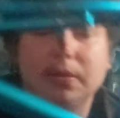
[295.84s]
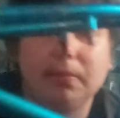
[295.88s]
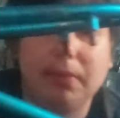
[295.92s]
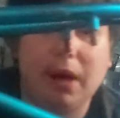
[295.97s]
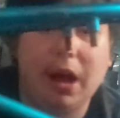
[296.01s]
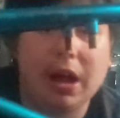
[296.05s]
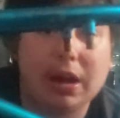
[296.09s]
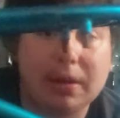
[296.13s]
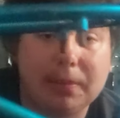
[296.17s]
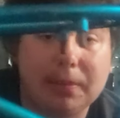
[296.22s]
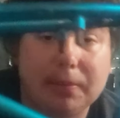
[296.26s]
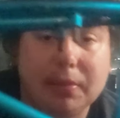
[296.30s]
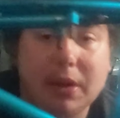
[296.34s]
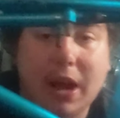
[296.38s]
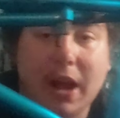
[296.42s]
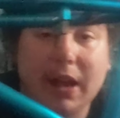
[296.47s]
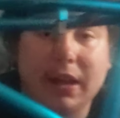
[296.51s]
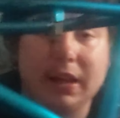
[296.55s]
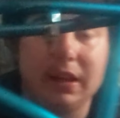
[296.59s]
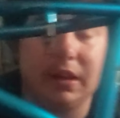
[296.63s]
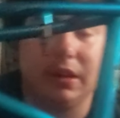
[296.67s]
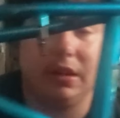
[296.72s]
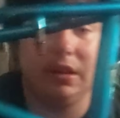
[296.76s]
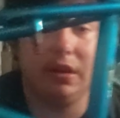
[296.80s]
your bottom
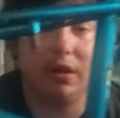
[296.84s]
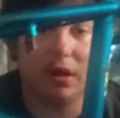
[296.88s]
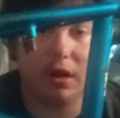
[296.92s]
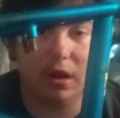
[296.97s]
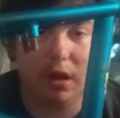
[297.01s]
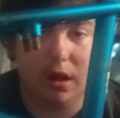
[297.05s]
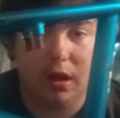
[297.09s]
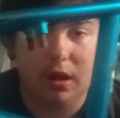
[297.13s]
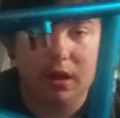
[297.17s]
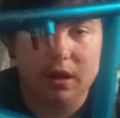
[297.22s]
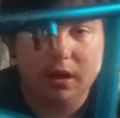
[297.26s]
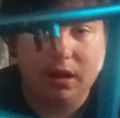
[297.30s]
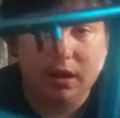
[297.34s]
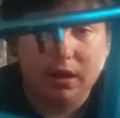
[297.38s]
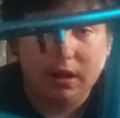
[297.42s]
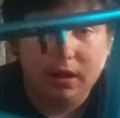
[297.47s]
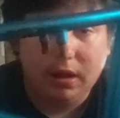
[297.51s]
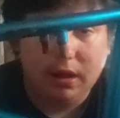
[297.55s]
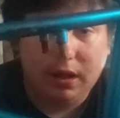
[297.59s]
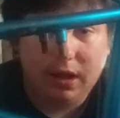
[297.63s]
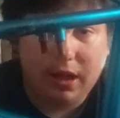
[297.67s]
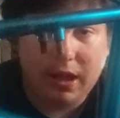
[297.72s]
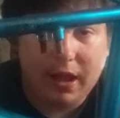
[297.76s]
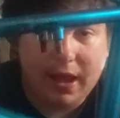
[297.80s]
bracket here,
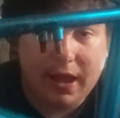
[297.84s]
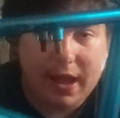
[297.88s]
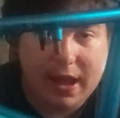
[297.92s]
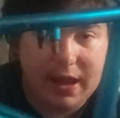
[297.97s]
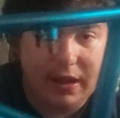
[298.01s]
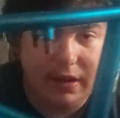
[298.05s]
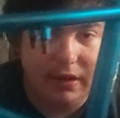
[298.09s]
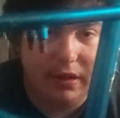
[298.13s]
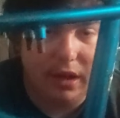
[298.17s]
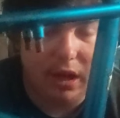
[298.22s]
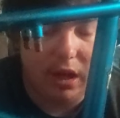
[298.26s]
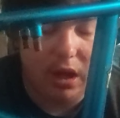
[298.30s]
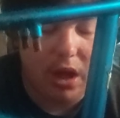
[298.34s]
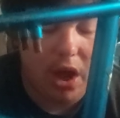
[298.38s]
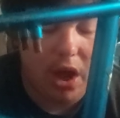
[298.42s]
and